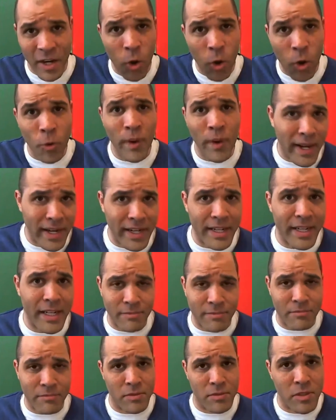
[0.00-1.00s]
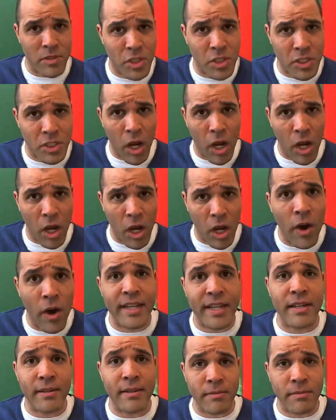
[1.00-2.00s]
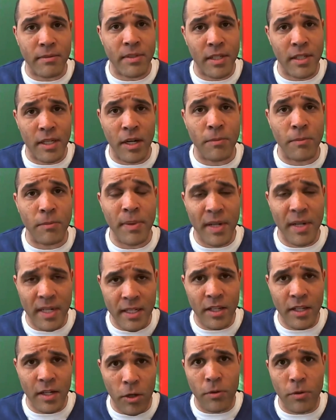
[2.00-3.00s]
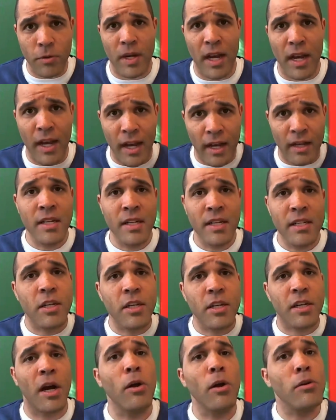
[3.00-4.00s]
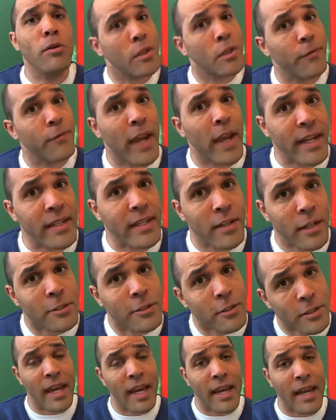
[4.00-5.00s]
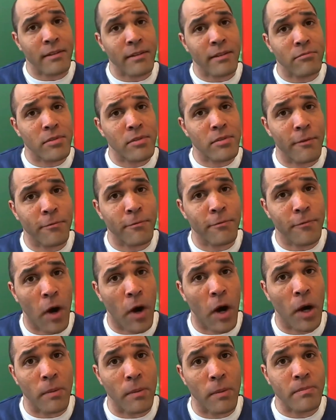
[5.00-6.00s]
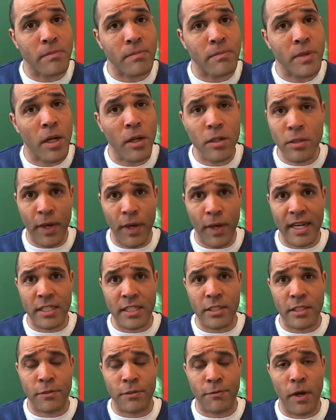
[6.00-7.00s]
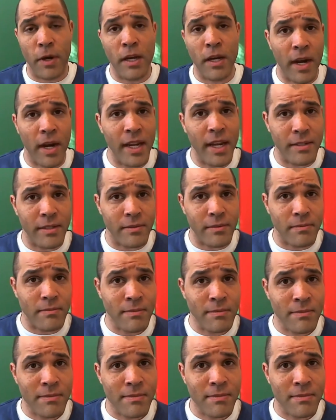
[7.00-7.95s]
like hoeing and sawing and, you know, but, you know, uh, to cultivate, I should say, instead of farm. Cultivating is fun, right?